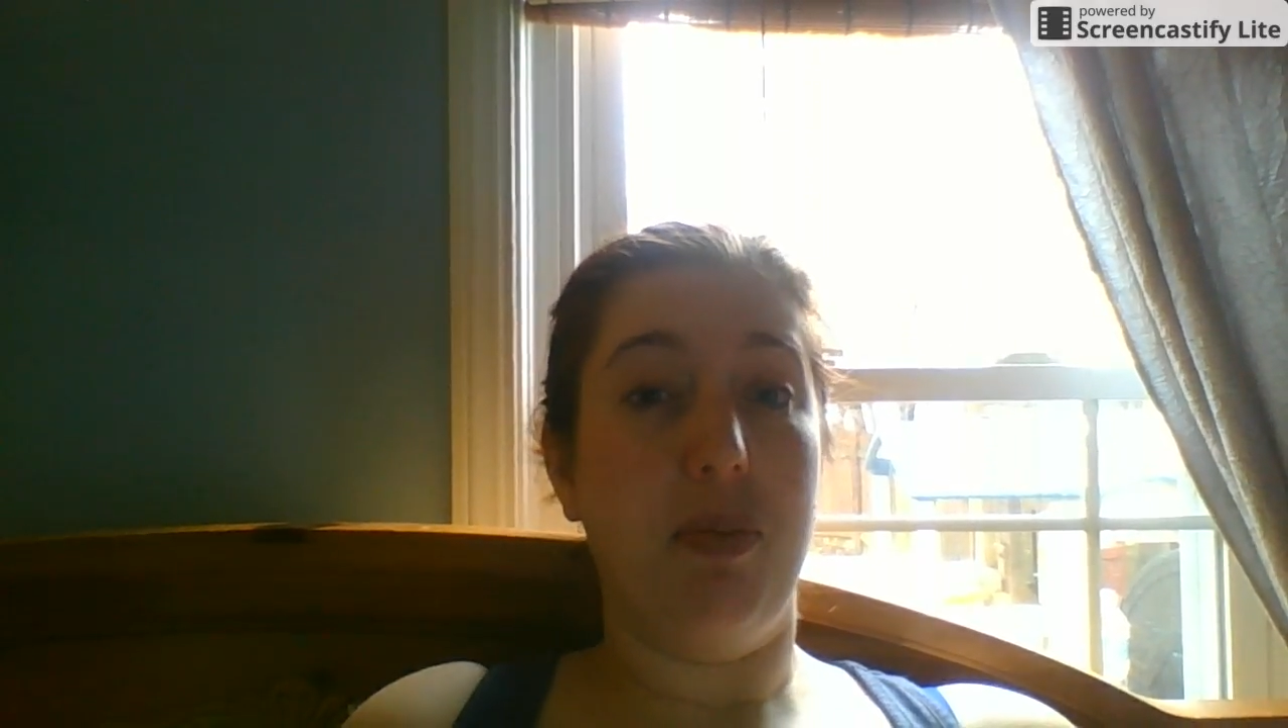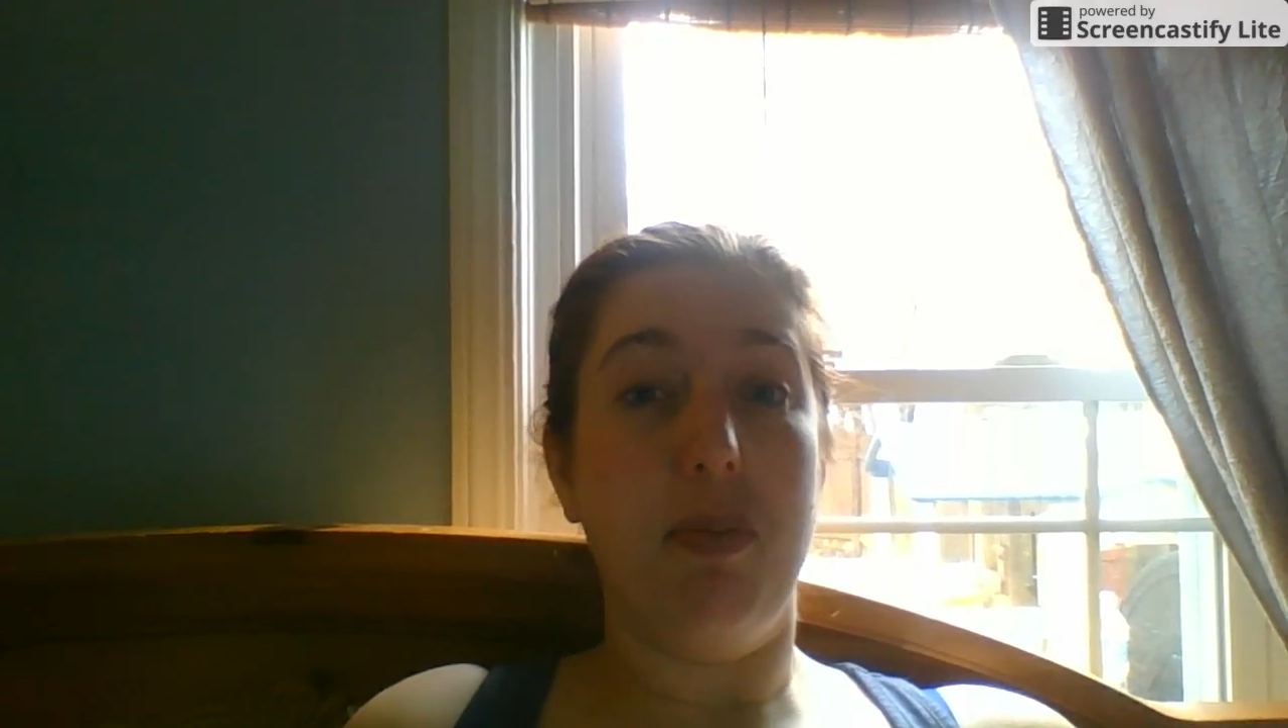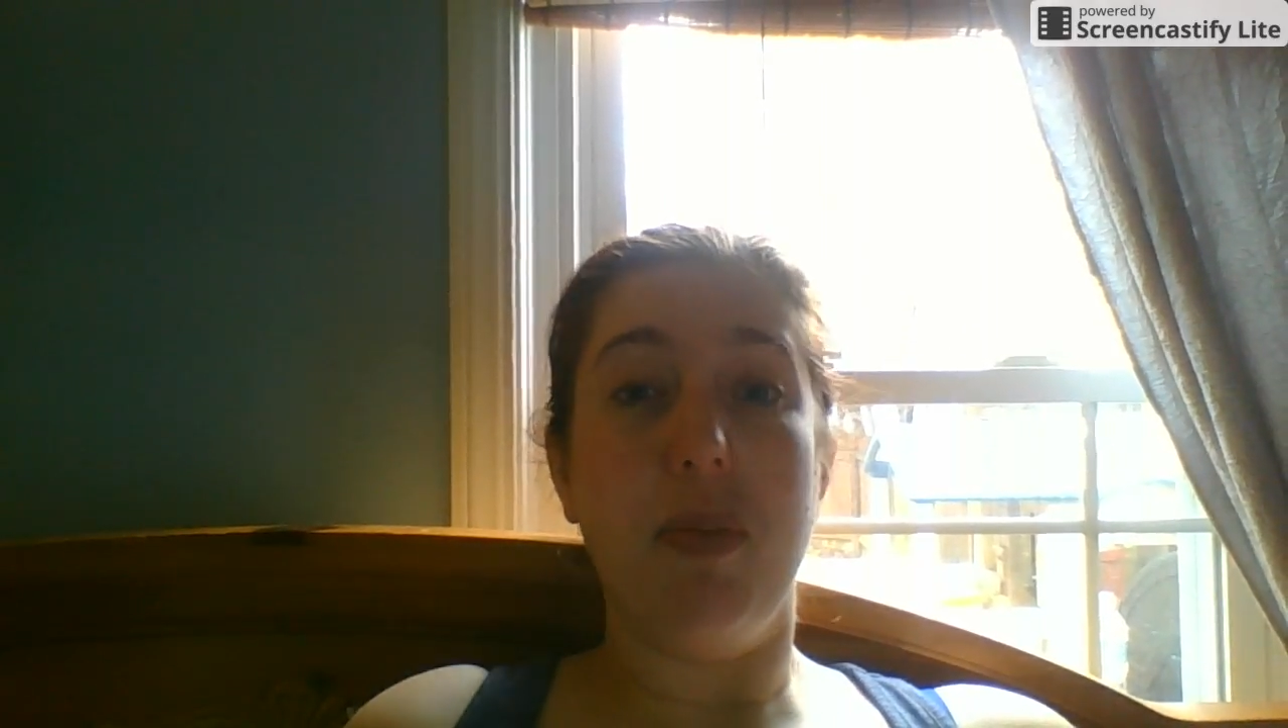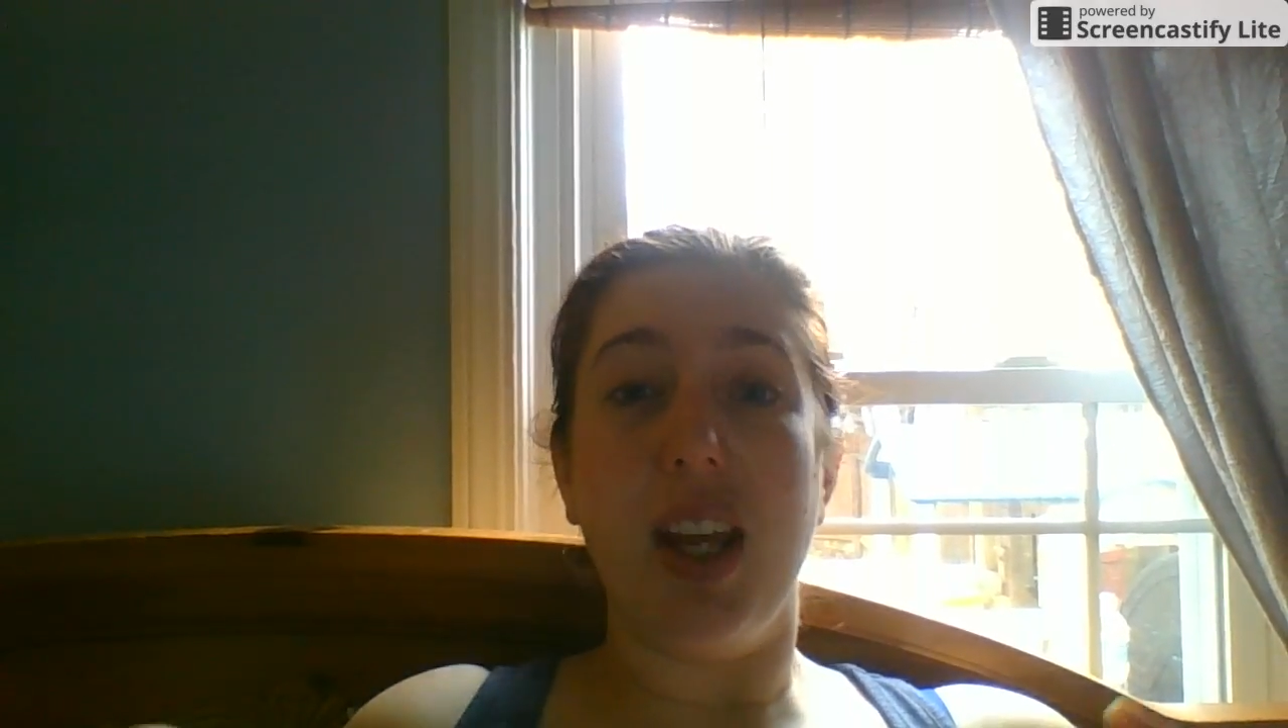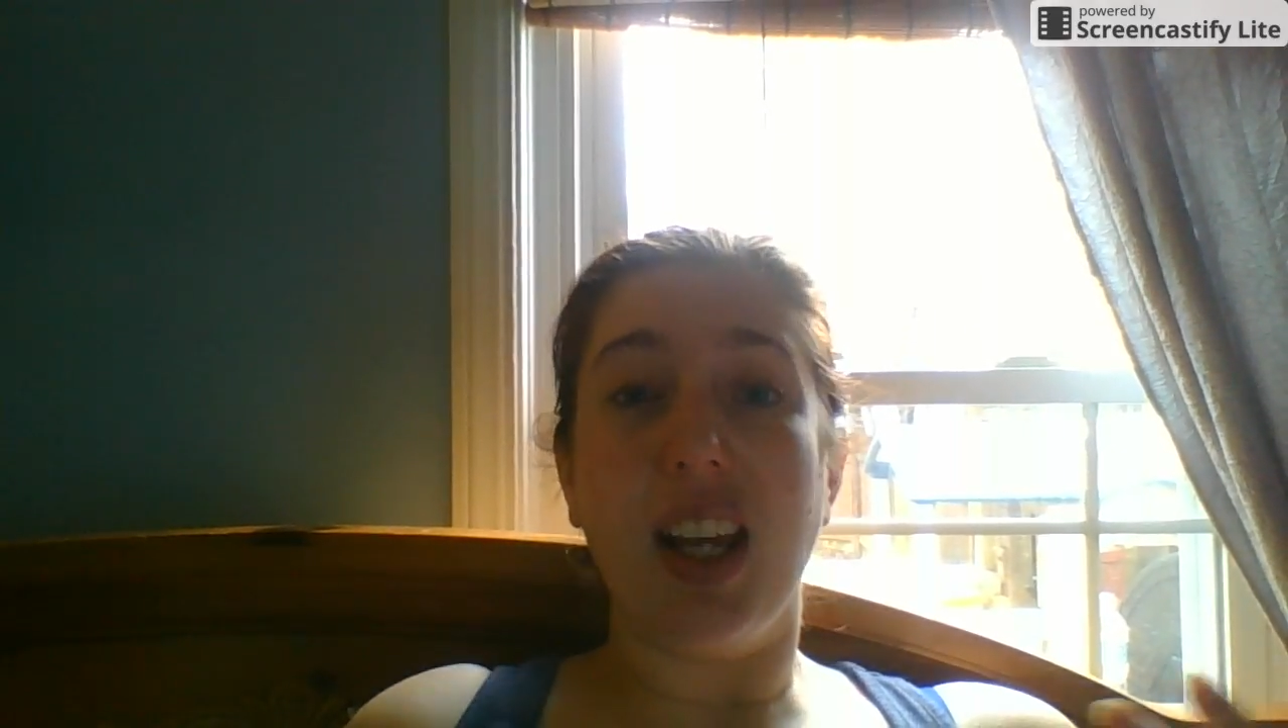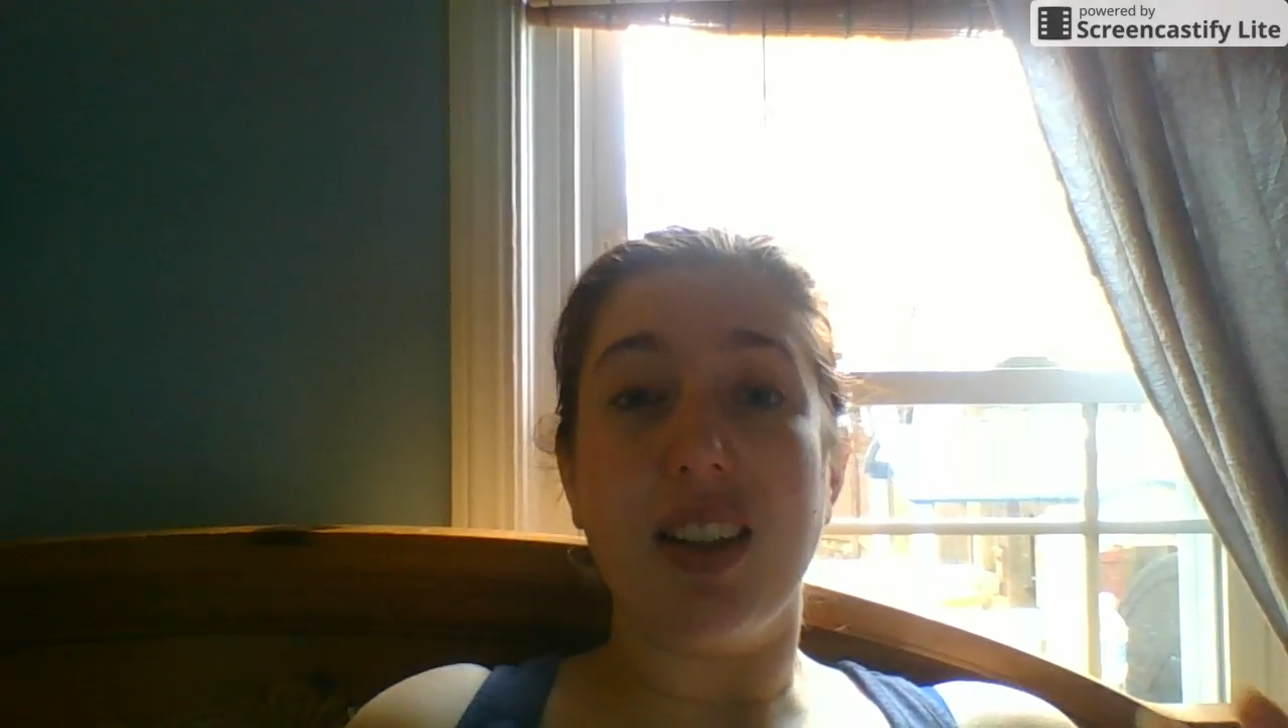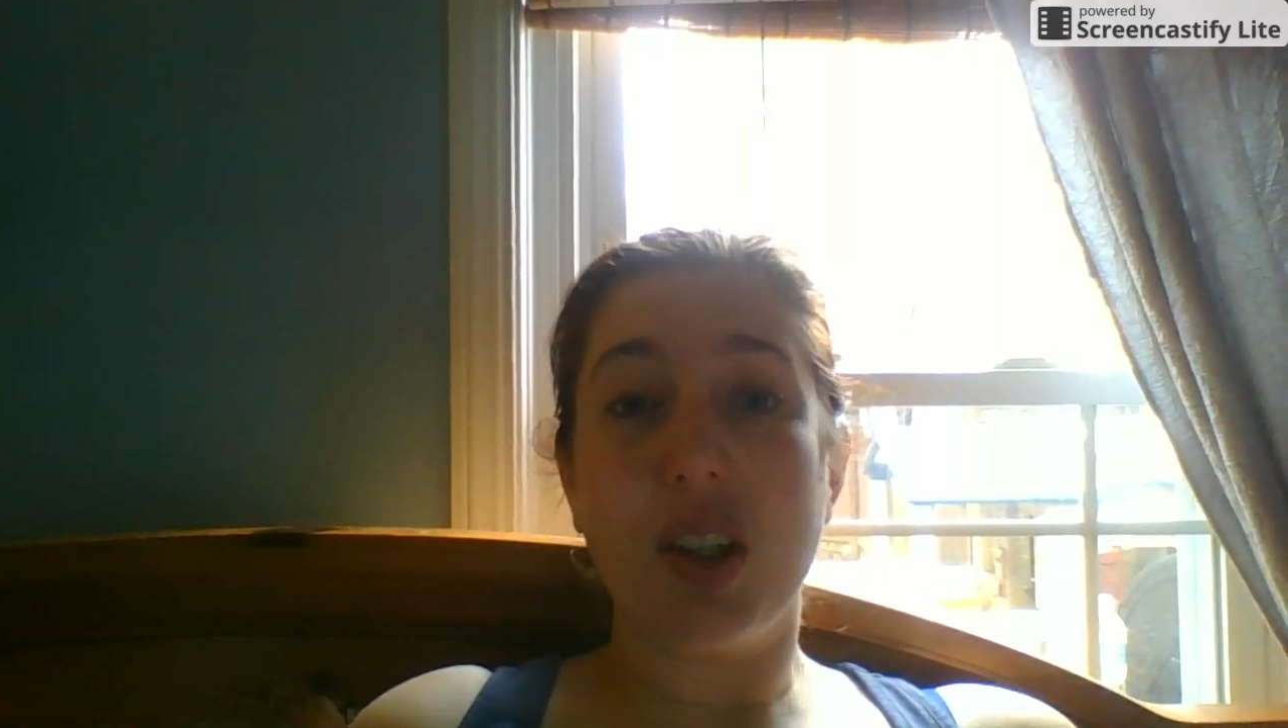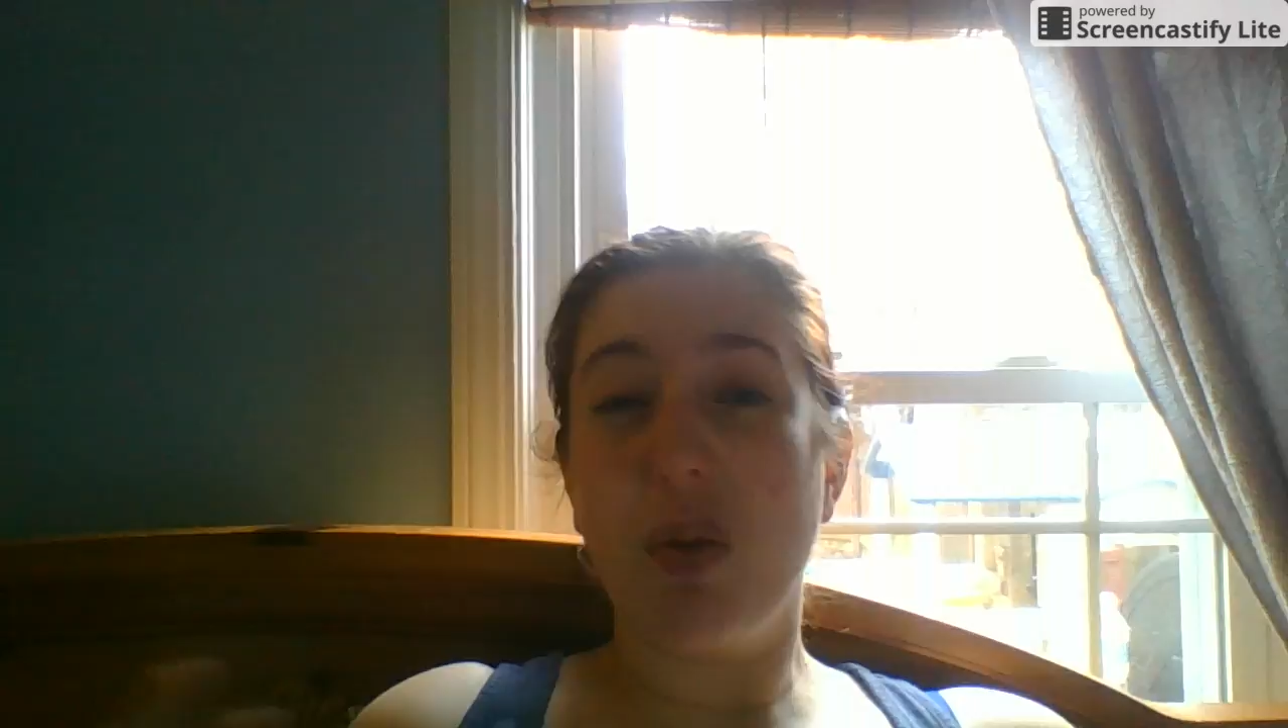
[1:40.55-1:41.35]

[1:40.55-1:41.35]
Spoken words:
Makes